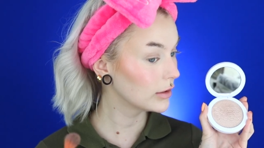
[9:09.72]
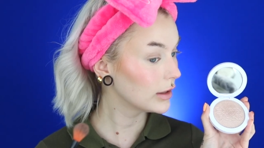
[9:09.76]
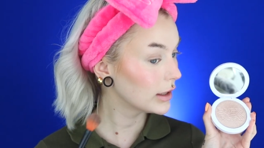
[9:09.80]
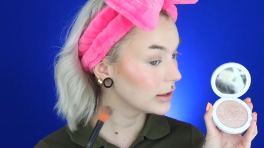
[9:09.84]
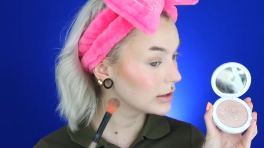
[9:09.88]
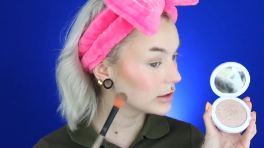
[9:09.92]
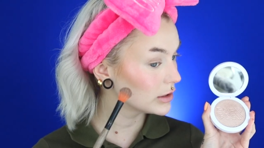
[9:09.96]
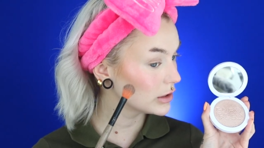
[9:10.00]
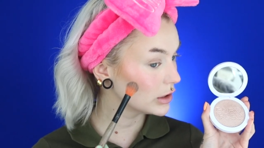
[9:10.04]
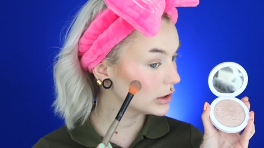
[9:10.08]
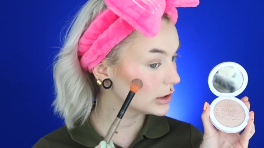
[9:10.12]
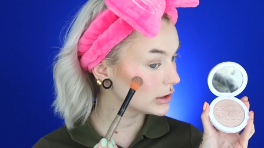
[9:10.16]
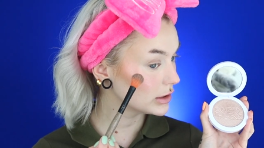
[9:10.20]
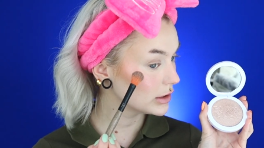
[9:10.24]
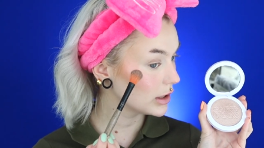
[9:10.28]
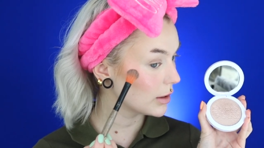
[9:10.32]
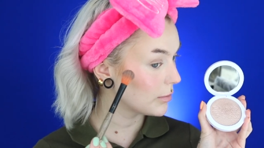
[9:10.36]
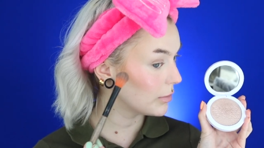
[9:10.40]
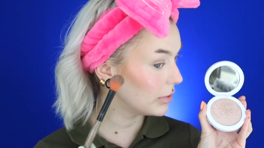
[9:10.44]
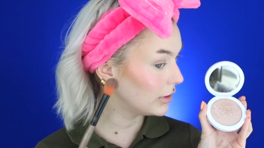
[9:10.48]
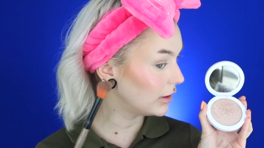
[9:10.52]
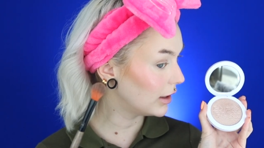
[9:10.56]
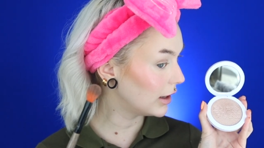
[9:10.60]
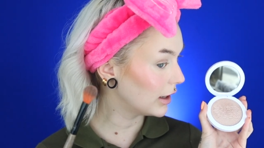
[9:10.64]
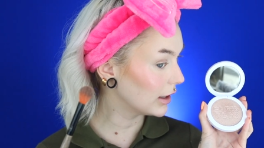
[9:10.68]
let's just
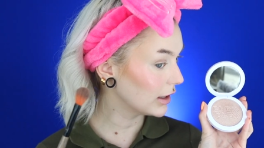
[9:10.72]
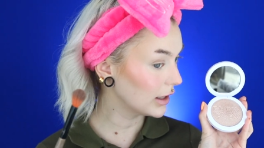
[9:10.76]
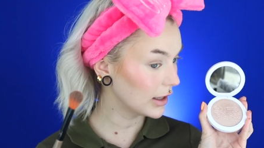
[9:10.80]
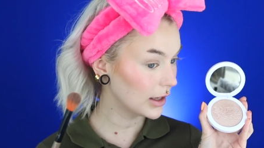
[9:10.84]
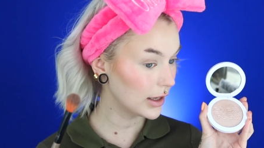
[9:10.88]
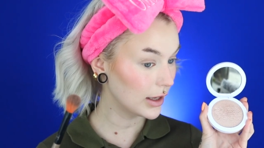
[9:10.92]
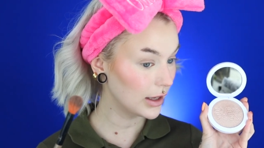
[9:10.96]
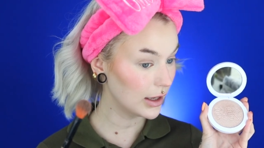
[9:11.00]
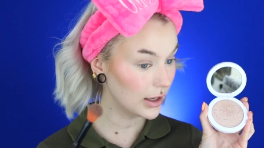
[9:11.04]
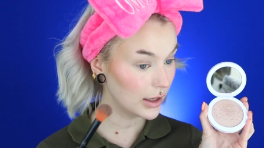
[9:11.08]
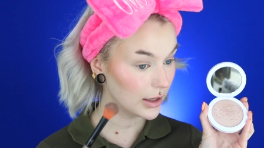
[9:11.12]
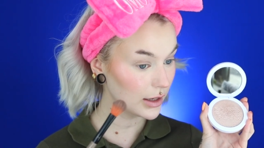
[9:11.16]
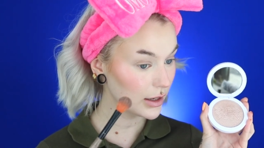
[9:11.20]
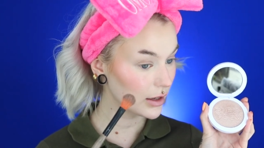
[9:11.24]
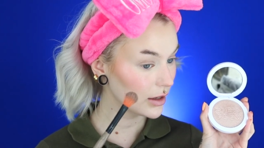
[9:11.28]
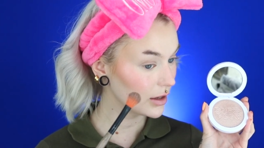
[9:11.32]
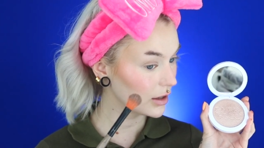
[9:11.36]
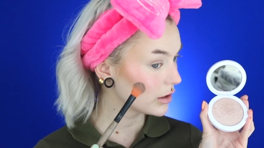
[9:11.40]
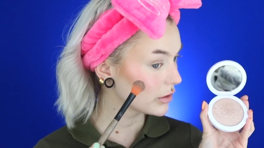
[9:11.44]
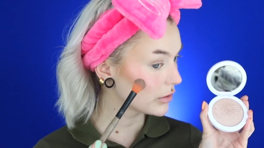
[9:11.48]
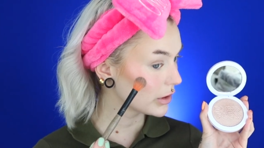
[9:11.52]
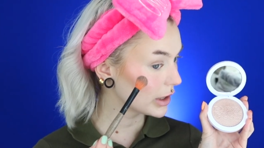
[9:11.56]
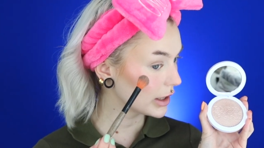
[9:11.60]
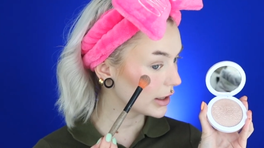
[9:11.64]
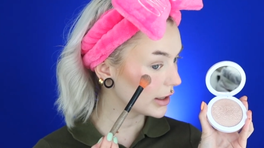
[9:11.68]
apply it
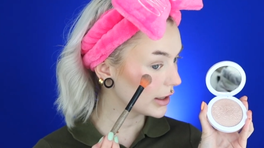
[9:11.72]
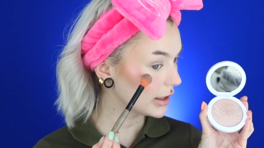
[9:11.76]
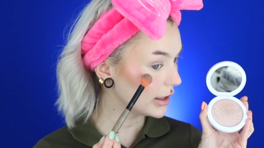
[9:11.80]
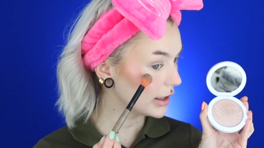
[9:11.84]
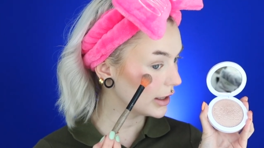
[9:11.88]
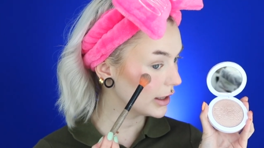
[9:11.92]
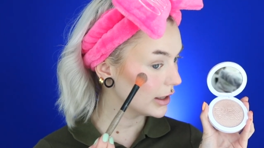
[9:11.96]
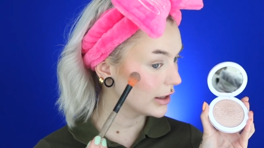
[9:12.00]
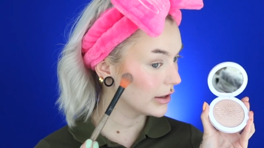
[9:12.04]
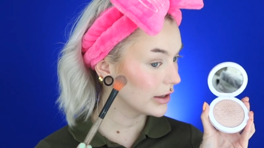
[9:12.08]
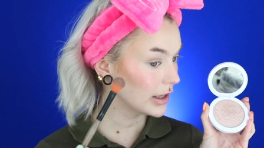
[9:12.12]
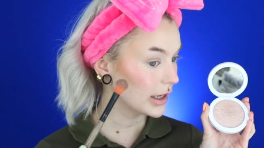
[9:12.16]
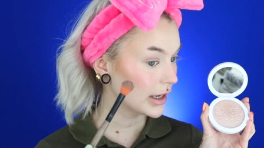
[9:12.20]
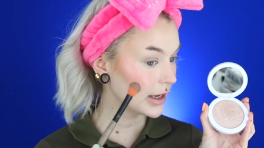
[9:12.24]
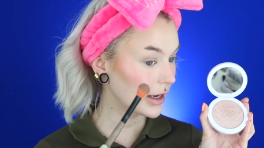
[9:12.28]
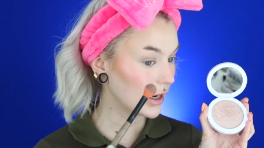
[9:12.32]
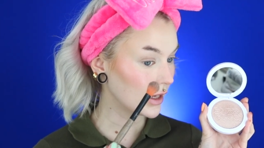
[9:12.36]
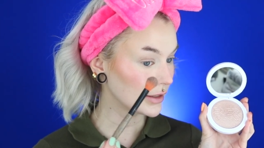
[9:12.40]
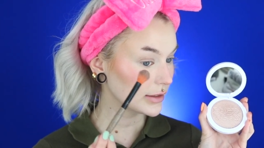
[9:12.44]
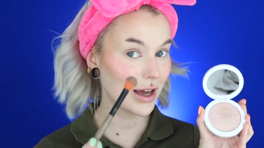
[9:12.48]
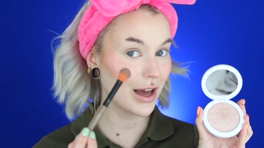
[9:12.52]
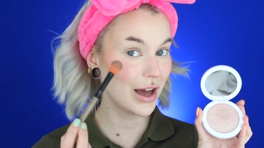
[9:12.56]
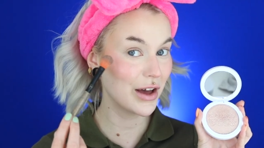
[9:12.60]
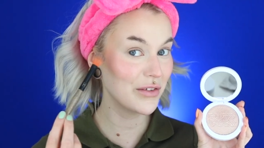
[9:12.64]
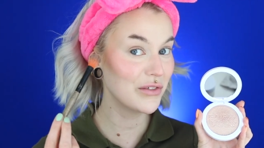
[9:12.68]
right here, and
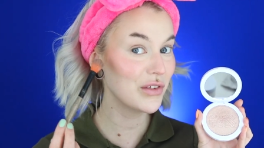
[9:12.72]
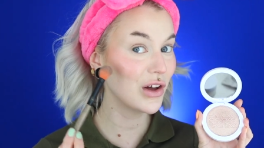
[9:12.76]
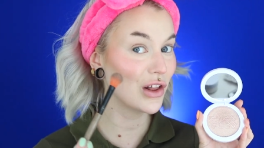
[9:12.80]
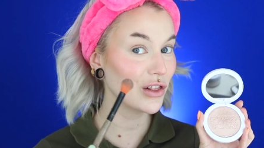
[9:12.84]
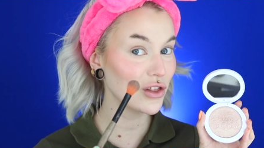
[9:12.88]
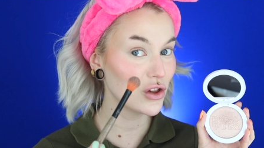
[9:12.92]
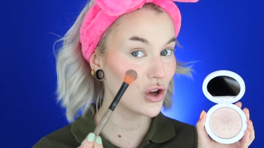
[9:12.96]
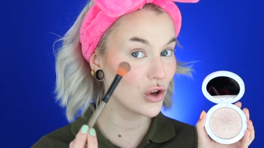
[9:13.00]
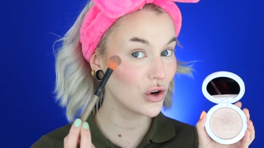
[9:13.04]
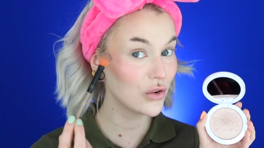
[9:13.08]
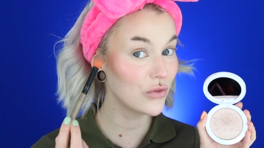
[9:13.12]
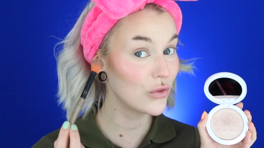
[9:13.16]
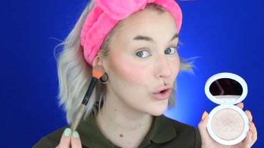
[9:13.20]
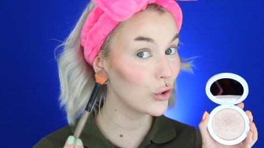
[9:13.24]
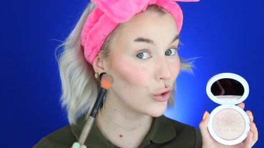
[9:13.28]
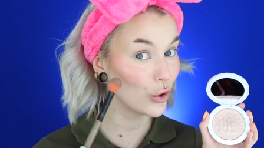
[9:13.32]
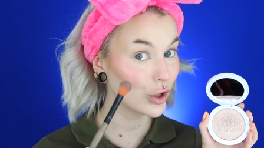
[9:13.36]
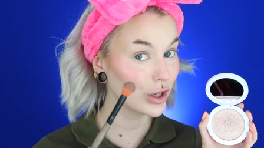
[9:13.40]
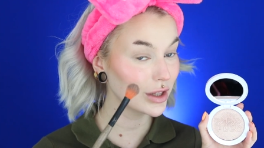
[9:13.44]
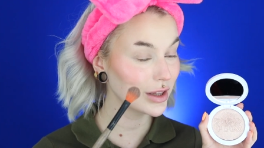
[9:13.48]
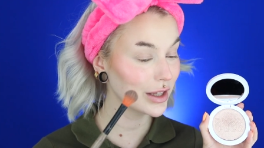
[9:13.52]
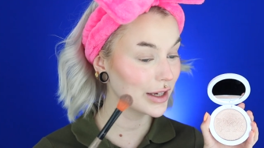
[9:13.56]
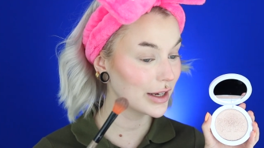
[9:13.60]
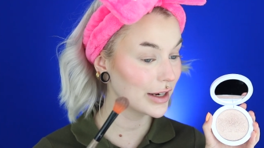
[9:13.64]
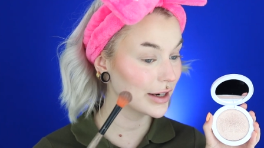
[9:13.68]
as I have a lot of
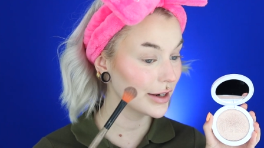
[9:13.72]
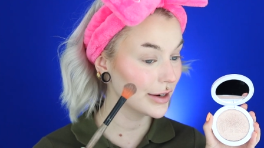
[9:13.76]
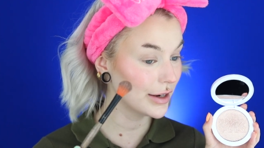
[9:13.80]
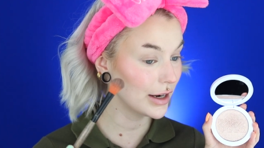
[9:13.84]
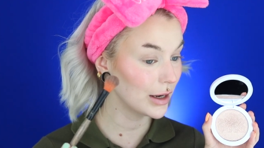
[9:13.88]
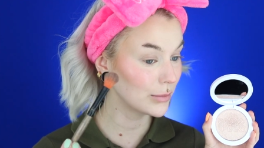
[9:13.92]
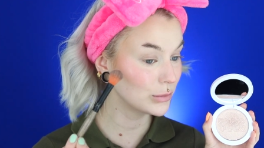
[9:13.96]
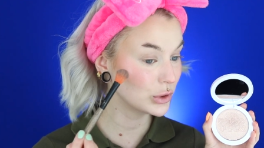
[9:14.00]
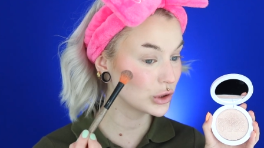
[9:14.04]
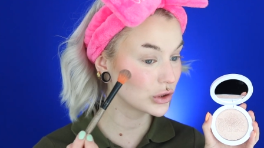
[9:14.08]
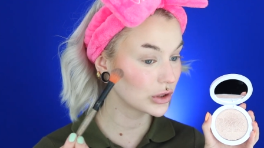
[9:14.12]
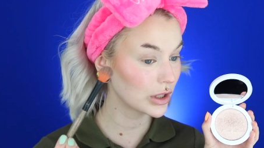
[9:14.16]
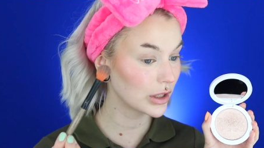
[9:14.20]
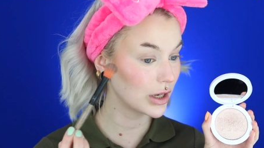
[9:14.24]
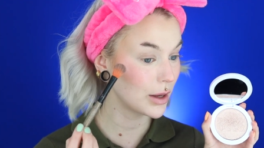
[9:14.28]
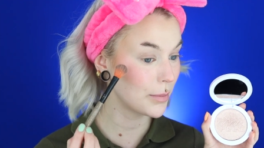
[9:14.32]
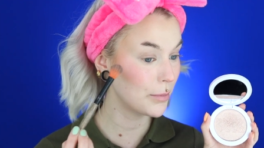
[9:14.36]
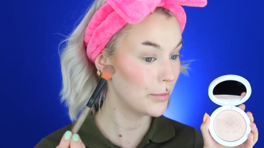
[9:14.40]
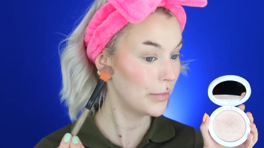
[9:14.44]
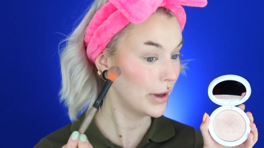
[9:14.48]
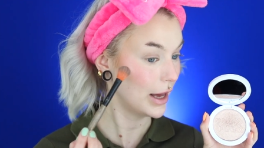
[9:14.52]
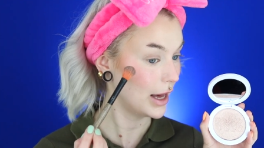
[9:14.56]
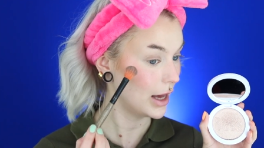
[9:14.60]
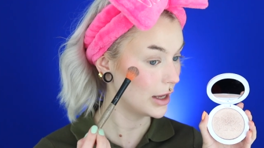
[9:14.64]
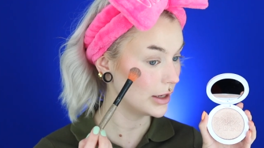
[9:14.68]
oil here, I'm just gonna
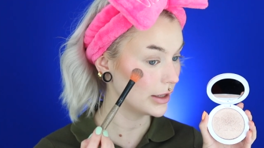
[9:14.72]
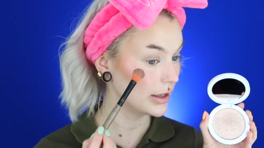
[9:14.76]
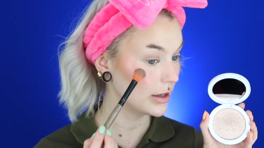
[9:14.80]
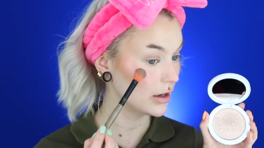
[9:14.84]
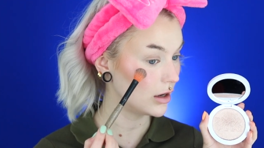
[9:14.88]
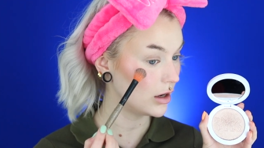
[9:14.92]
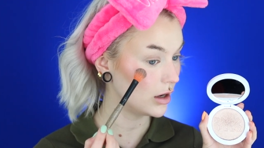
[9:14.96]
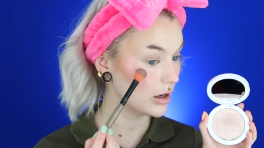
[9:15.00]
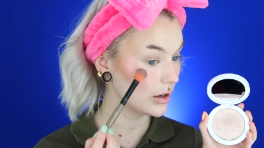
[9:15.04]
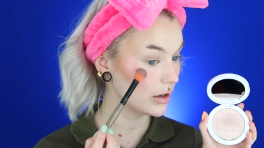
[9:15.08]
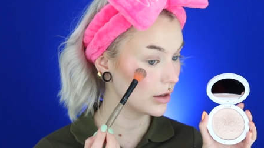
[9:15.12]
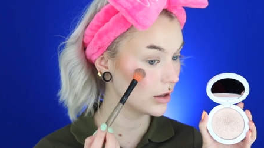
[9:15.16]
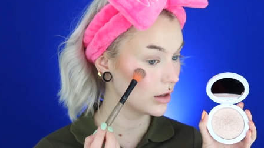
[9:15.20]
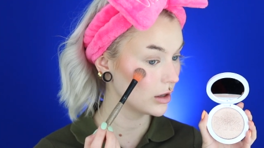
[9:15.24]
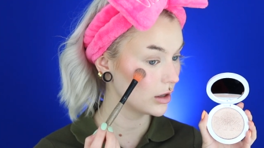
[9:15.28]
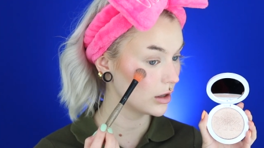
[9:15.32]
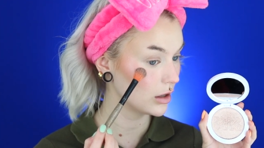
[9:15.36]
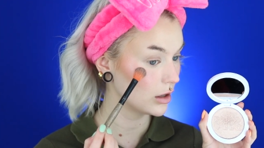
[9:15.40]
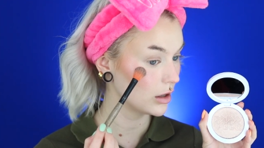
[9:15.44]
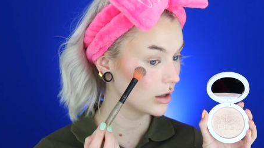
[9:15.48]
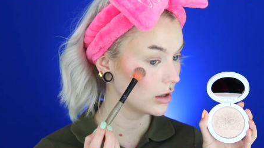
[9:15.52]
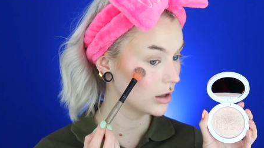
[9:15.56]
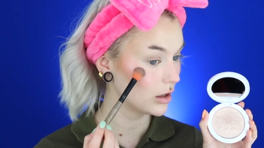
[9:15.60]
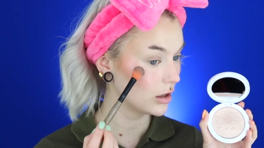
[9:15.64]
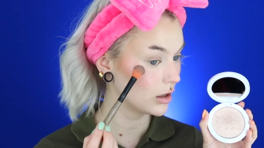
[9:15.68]
pat it on.
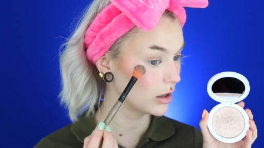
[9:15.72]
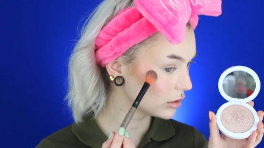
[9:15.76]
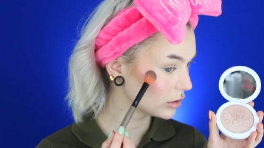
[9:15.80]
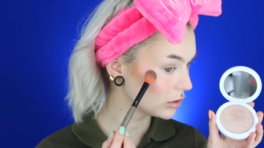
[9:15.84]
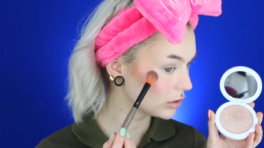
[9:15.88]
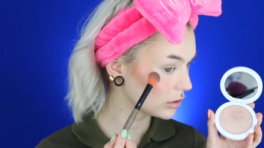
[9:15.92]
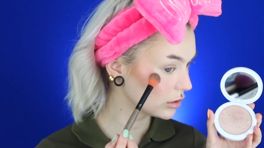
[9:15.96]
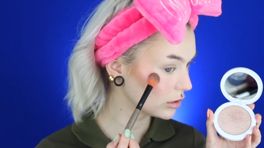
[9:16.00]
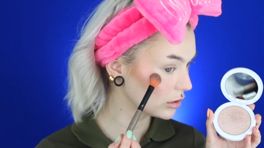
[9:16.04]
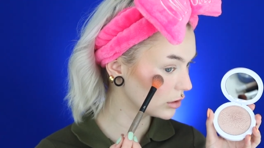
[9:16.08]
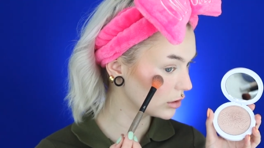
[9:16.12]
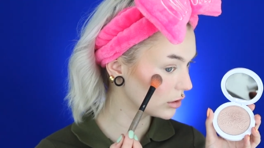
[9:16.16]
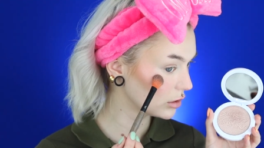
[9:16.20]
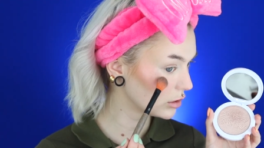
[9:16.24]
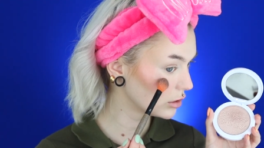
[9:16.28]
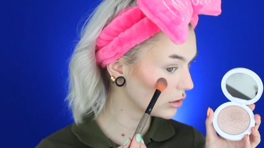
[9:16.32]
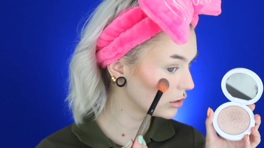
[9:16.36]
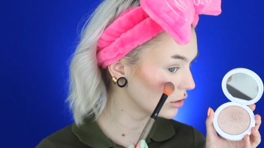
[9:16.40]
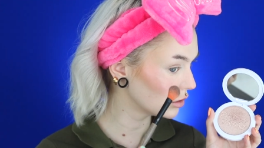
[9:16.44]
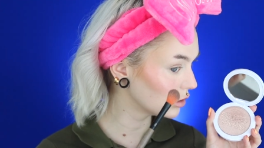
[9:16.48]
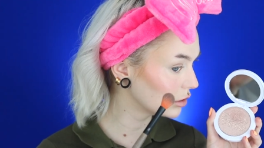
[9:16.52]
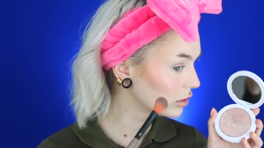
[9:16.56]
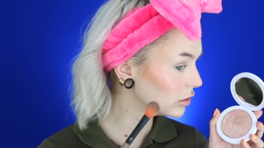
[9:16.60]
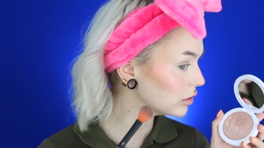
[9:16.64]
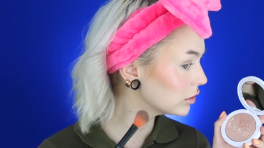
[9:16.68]
I'm just gonna
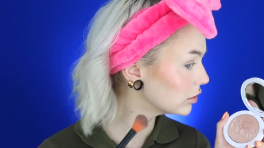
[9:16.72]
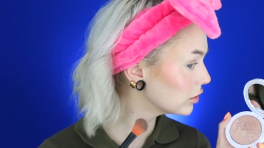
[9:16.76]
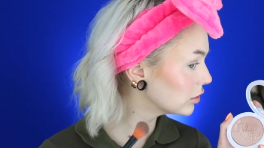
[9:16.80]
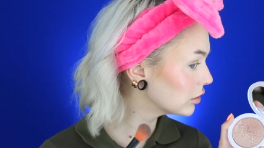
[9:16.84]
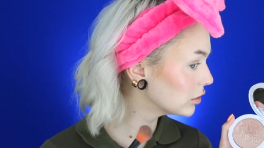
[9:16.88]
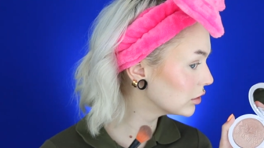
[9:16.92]
go in